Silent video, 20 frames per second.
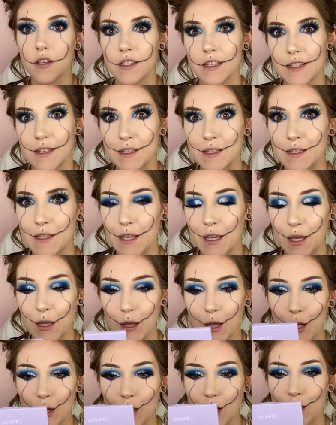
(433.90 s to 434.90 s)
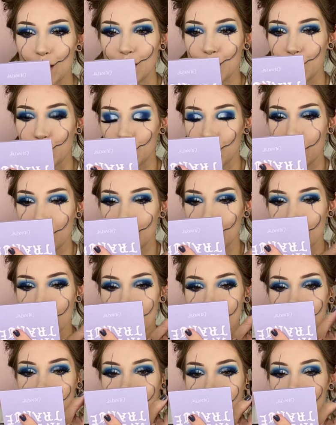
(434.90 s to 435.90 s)
this is taking a lot of concentration,
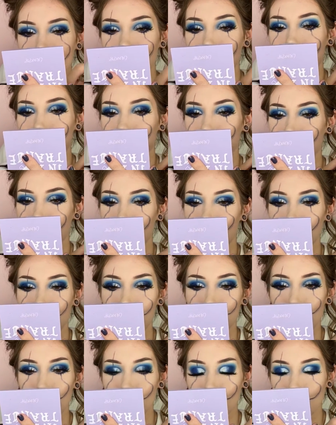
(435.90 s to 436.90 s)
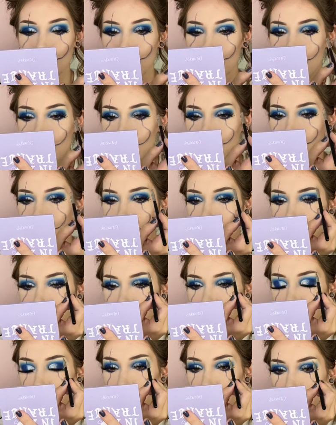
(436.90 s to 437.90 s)
that's why I'm not talking very much. I
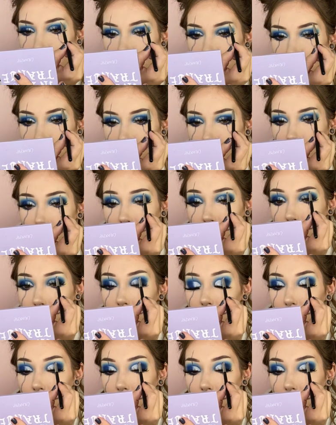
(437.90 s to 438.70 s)
apologize.